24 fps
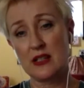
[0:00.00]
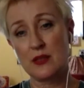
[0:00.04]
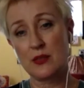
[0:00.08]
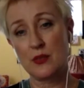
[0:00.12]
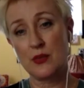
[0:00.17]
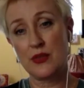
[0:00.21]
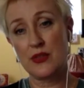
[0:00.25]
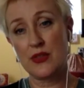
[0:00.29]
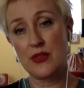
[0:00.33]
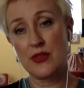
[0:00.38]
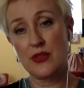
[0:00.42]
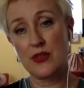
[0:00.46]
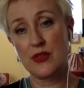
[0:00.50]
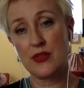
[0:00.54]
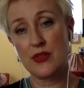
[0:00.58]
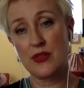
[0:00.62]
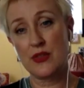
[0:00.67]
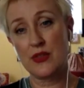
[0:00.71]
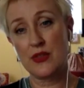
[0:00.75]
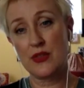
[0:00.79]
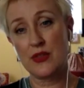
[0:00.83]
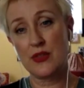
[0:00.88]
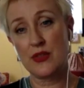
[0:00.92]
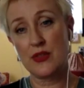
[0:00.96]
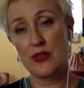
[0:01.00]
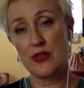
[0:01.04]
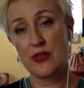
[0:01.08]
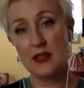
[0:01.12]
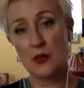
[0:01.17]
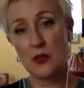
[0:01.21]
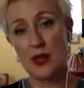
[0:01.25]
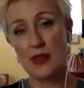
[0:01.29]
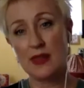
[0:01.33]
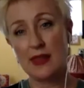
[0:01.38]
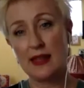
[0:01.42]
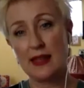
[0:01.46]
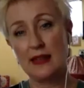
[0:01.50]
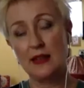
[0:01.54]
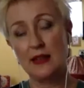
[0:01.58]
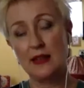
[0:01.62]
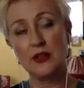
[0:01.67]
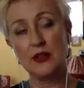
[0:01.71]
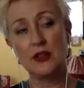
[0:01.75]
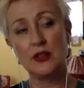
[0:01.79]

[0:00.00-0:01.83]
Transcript: with their clothing and the way they look.